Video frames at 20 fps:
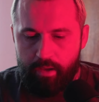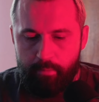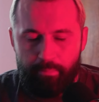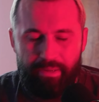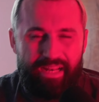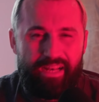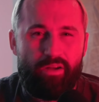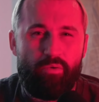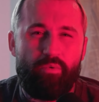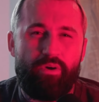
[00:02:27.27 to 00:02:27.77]

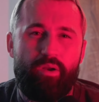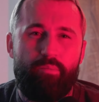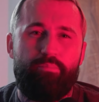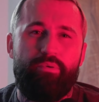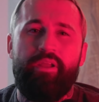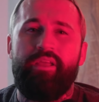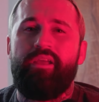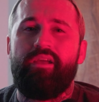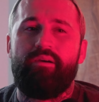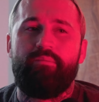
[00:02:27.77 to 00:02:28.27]
but I don't want to
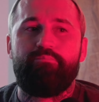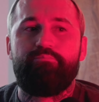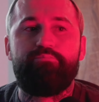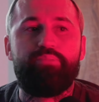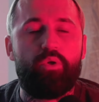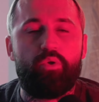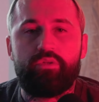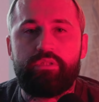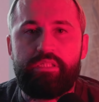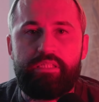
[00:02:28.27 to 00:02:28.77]
bring a
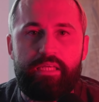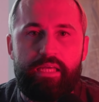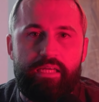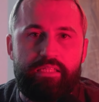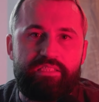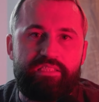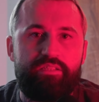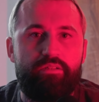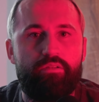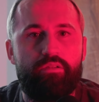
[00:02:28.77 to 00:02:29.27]
bulky
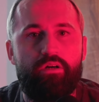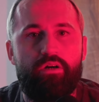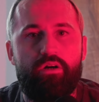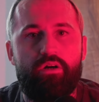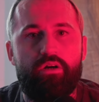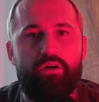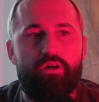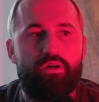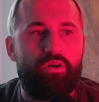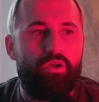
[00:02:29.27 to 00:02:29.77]

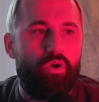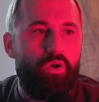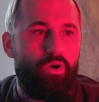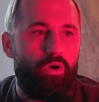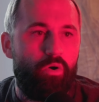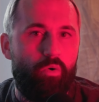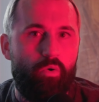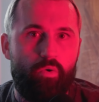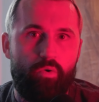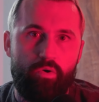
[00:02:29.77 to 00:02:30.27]
SLR
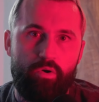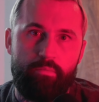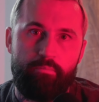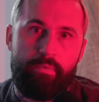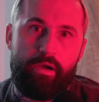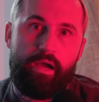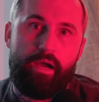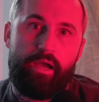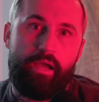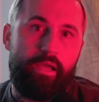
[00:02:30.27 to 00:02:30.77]
or
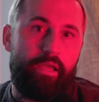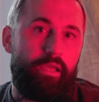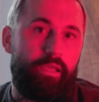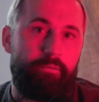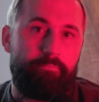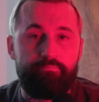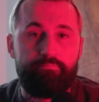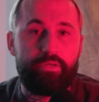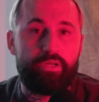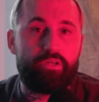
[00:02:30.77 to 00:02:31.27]

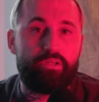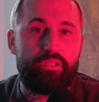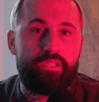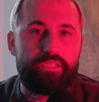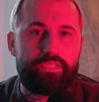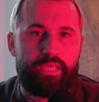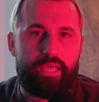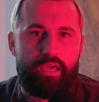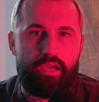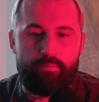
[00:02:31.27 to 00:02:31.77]
my
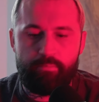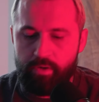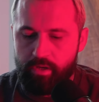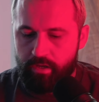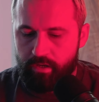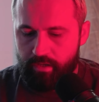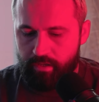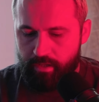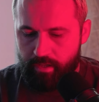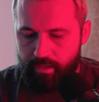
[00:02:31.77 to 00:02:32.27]
mirrorless
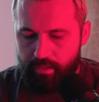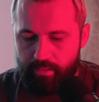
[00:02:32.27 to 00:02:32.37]
camera,